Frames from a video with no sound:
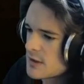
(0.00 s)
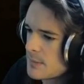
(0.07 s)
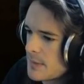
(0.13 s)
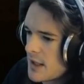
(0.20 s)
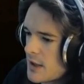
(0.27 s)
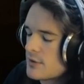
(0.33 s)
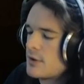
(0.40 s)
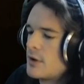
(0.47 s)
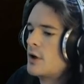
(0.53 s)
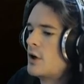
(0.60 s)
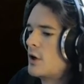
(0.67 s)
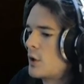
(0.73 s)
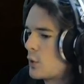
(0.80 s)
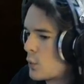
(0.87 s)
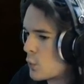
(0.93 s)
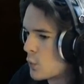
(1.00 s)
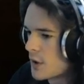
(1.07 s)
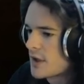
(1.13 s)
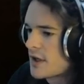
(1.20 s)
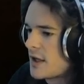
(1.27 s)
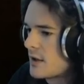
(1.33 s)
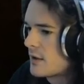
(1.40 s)
about
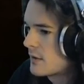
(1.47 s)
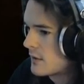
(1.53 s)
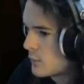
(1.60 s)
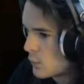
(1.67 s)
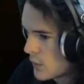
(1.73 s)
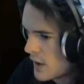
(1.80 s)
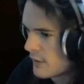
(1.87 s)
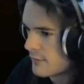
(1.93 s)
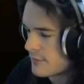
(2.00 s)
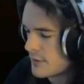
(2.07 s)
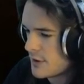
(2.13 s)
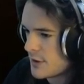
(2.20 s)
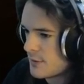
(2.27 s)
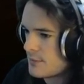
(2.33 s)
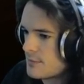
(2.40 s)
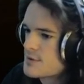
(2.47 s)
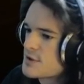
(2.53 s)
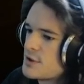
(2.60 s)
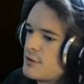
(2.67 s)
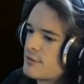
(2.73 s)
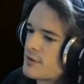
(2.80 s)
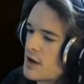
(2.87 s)
working well for you. So
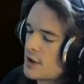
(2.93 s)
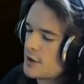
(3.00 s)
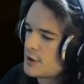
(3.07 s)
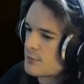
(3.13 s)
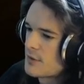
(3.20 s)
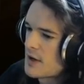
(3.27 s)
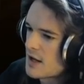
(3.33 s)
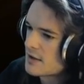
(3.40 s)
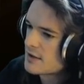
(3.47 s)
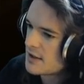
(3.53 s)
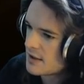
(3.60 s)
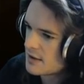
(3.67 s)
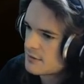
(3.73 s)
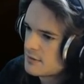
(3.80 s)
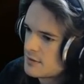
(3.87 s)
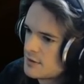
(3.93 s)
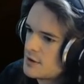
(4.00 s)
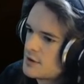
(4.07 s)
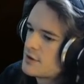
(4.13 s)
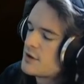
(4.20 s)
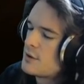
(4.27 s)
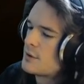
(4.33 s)
you've got your rallying,
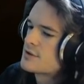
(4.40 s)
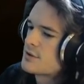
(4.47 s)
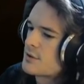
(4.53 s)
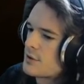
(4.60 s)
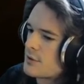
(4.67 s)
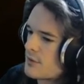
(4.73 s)
units are in the